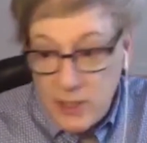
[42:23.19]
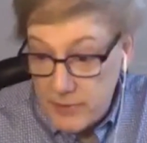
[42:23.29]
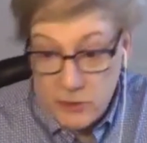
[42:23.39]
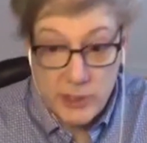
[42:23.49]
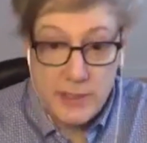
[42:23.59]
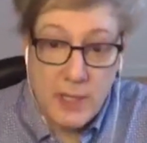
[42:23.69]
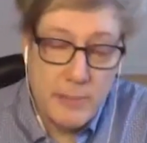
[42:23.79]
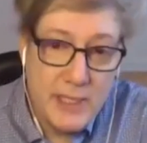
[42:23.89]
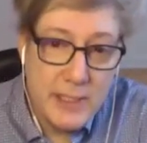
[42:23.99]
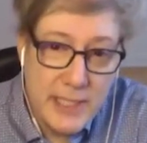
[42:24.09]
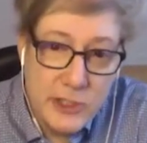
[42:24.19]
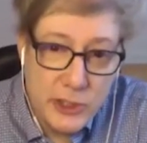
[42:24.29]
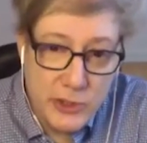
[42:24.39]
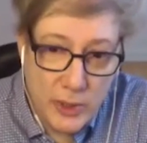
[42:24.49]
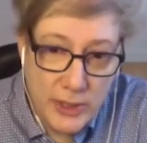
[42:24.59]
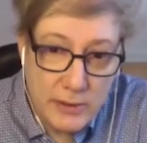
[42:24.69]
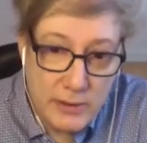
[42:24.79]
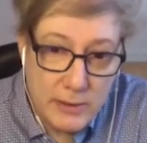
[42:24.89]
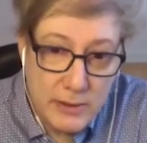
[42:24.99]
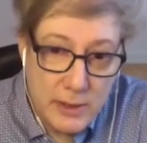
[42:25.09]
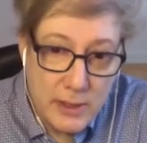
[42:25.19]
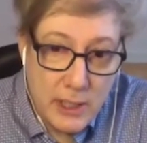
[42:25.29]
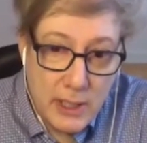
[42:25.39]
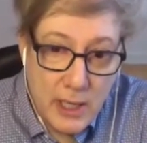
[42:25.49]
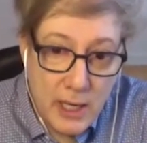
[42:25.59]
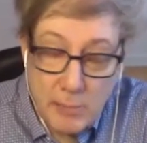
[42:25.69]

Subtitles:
they're just not paying attention to it.